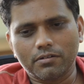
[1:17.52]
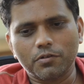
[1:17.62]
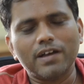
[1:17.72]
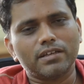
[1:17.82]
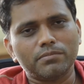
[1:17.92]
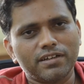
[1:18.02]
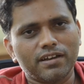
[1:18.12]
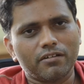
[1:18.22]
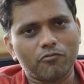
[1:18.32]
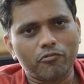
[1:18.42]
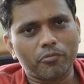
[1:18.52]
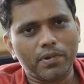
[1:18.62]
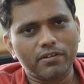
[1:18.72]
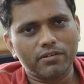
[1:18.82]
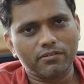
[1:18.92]
who has something like
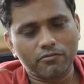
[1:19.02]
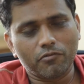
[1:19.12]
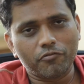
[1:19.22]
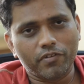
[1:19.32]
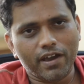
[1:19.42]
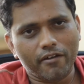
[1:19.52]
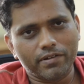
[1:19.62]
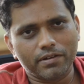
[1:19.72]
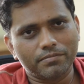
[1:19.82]
what we have here.